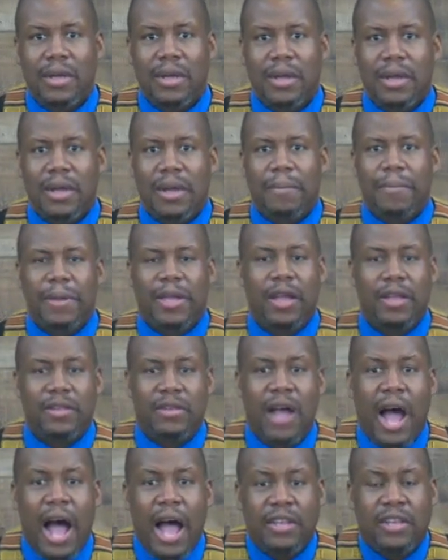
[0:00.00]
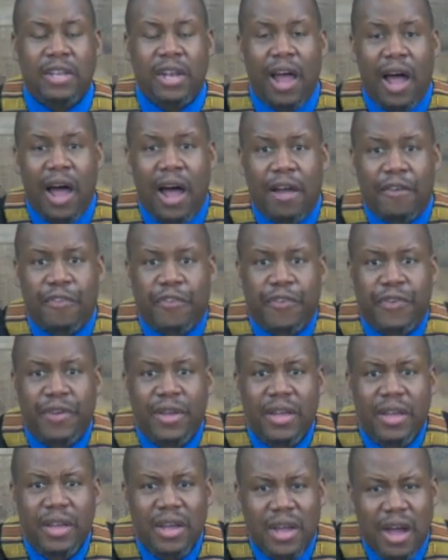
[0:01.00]
Because God's love
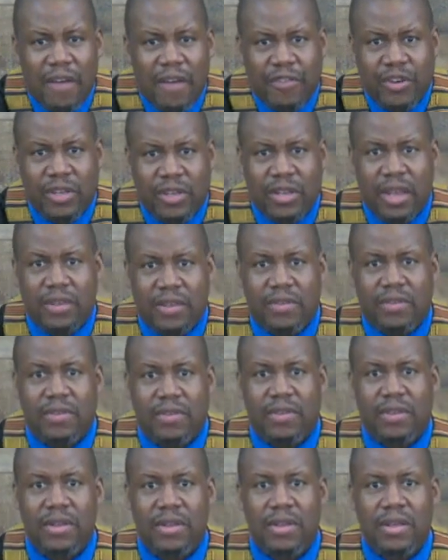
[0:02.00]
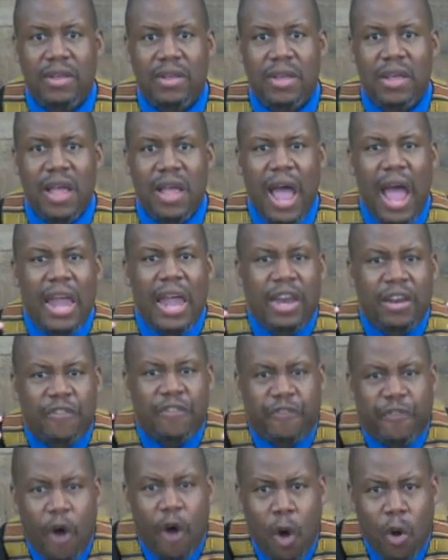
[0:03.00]
covers us and
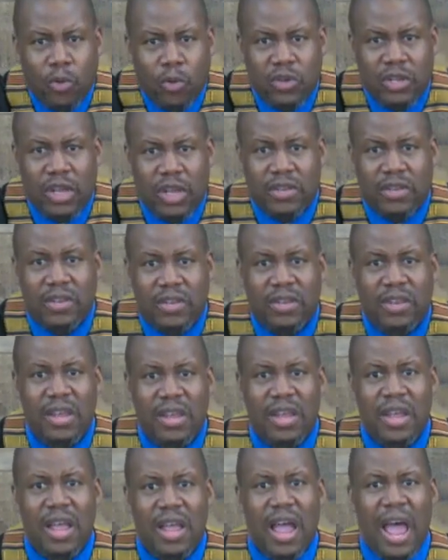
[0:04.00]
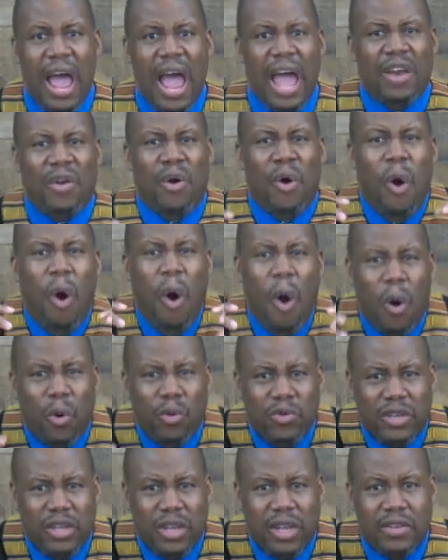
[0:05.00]
enfolds us and
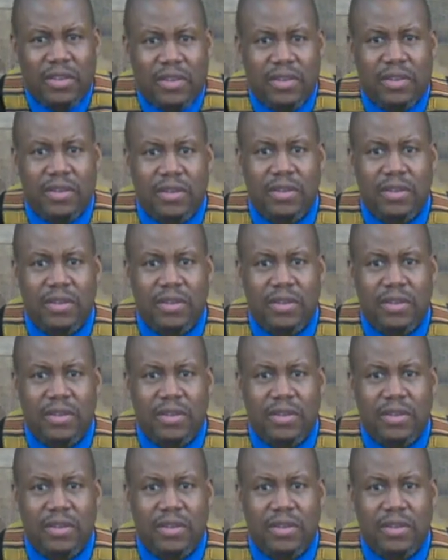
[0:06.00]
holds us.